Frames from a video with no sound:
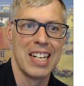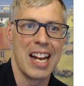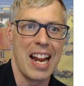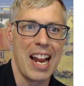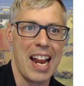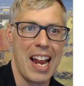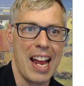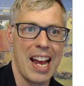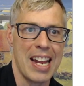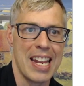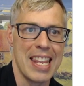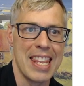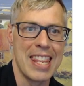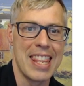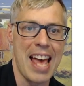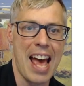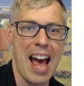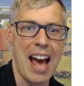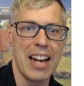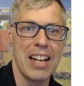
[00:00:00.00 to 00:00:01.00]
And
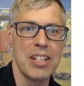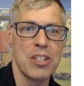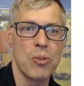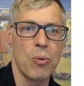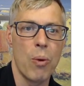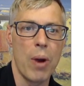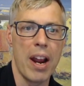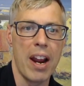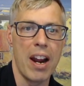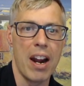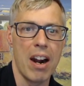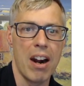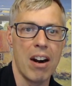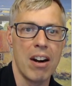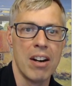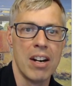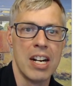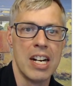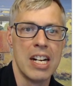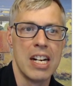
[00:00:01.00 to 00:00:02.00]
that is
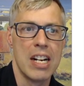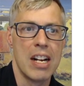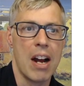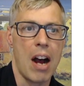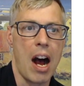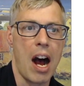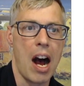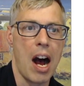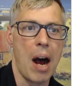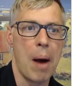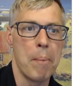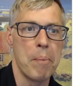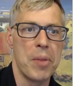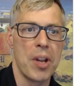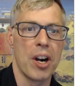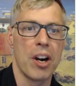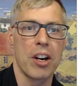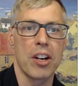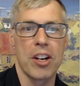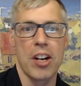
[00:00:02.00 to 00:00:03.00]
where
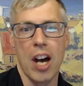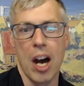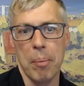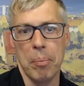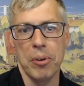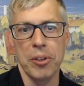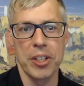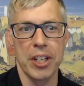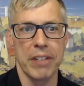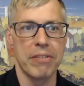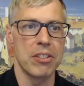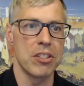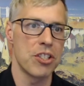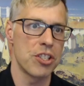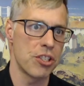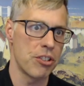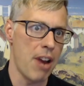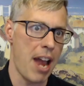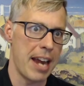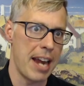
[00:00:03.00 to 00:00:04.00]
there are a couple different
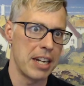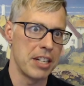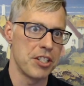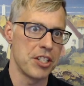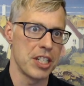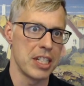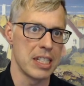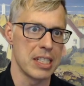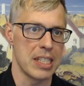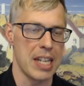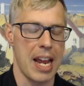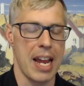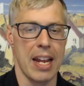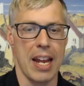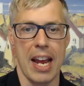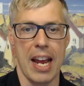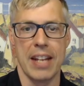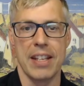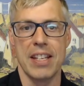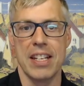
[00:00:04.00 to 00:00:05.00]
strategies.
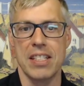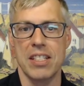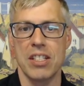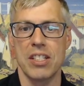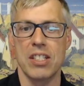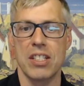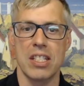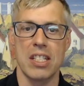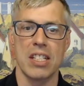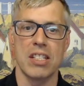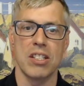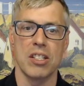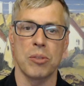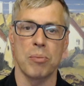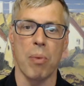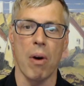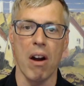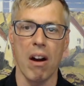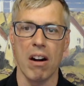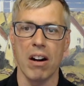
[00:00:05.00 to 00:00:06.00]
And this is
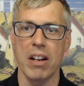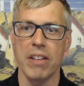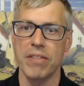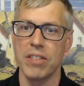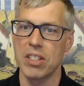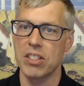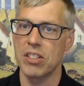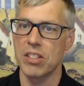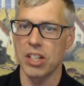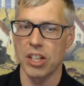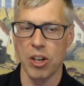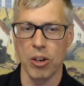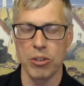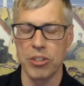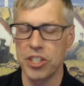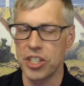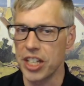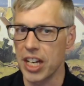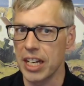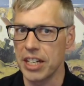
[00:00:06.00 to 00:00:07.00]
part of this
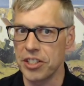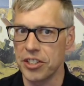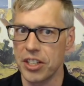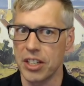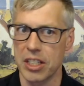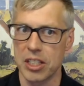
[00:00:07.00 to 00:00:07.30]
negotiation.